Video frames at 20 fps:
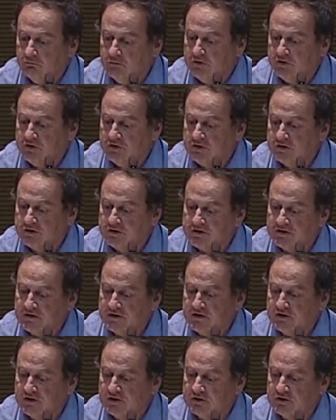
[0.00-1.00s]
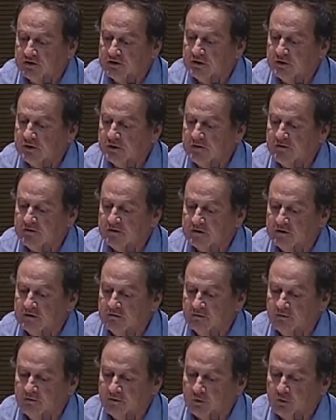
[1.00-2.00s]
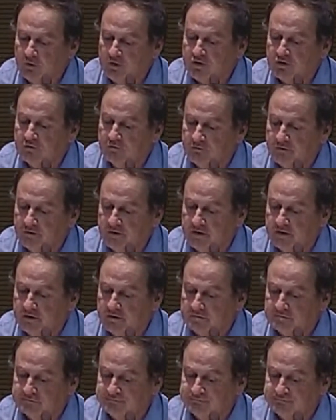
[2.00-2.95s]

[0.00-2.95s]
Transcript: which is essentially the derivative of equation 3.